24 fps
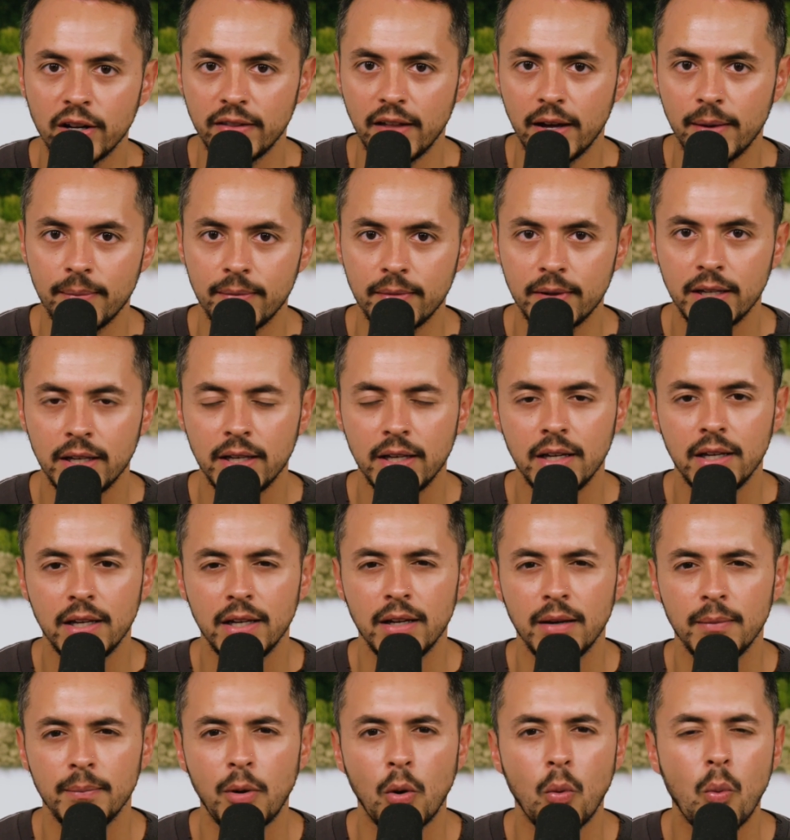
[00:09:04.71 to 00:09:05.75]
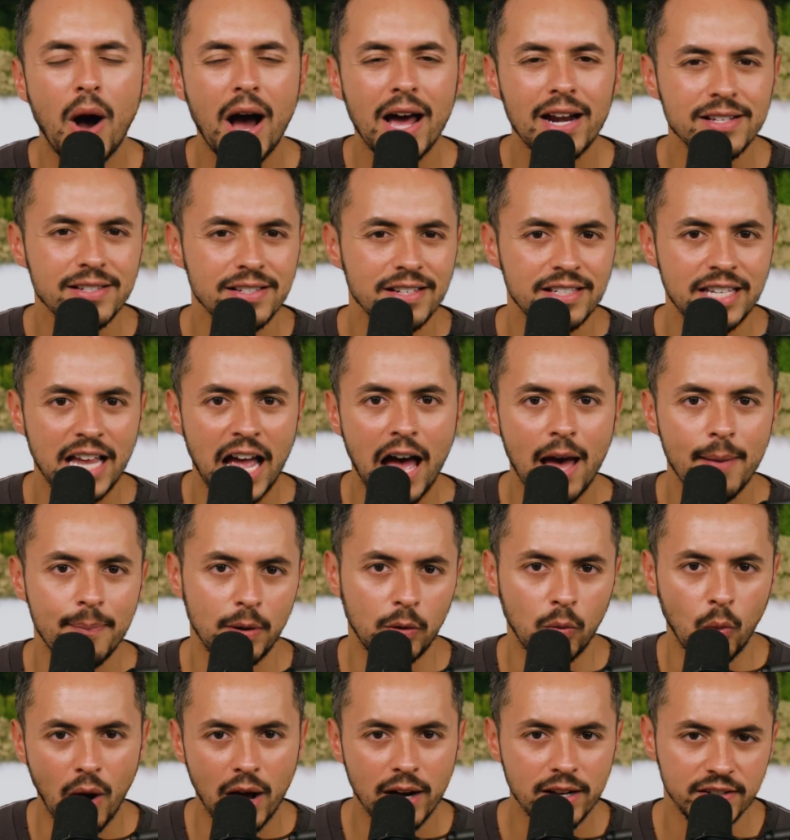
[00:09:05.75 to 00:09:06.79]
of them. But why does this
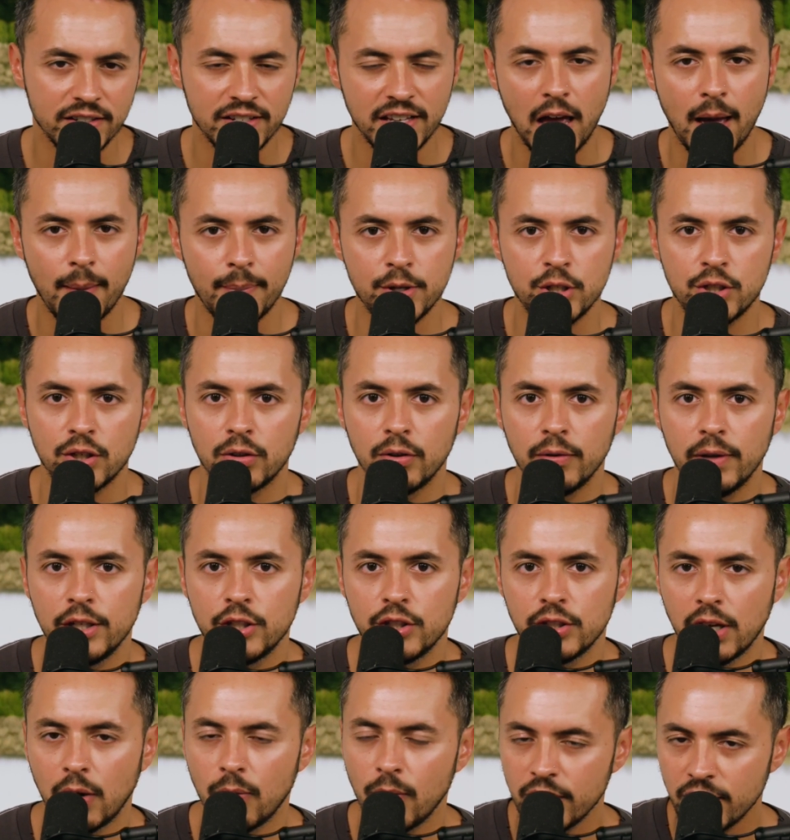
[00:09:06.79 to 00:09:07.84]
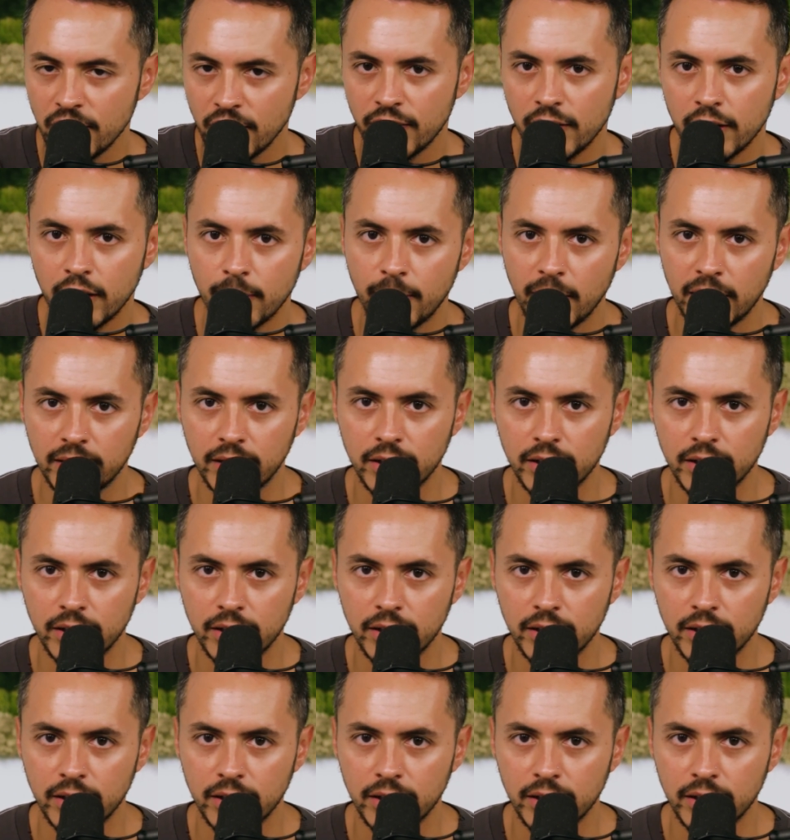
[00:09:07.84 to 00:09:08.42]
happen? Why does this happen generationally? I want you to think about